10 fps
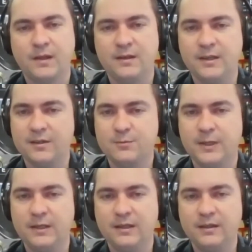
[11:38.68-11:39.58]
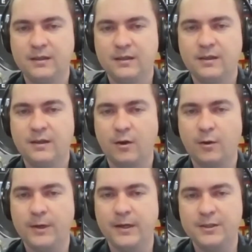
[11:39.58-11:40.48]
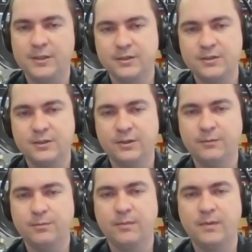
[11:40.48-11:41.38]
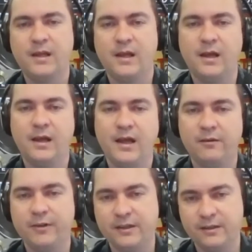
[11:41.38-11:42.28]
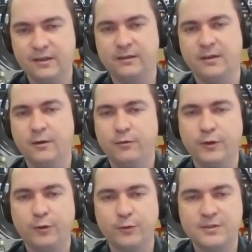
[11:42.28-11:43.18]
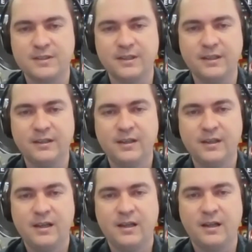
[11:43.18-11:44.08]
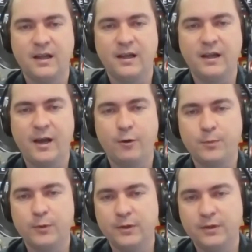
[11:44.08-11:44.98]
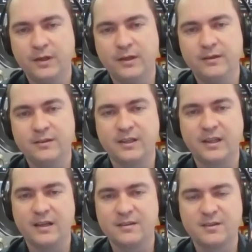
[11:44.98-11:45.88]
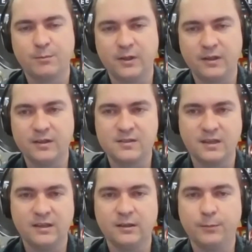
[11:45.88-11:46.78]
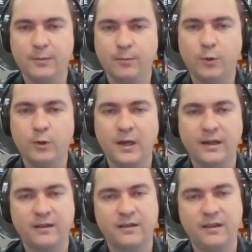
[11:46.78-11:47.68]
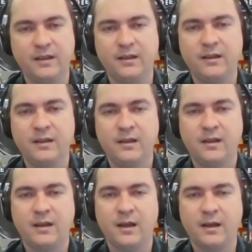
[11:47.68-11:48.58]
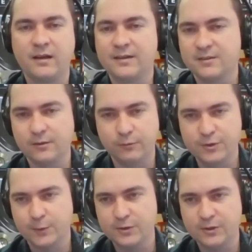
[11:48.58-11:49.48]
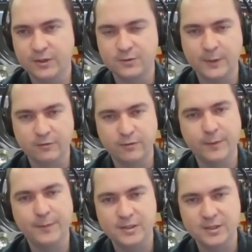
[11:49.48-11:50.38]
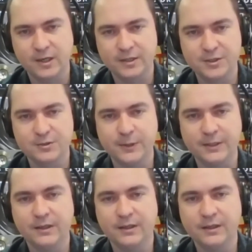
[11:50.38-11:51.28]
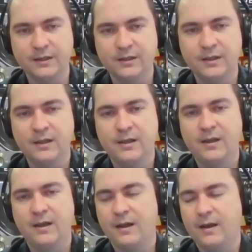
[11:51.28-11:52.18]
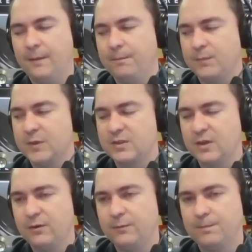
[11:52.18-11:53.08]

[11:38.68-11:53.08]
DSP combination to elevate the low frequency output, and to get something that's a little bit more like the classical response you'd expect from a much larger speaker. So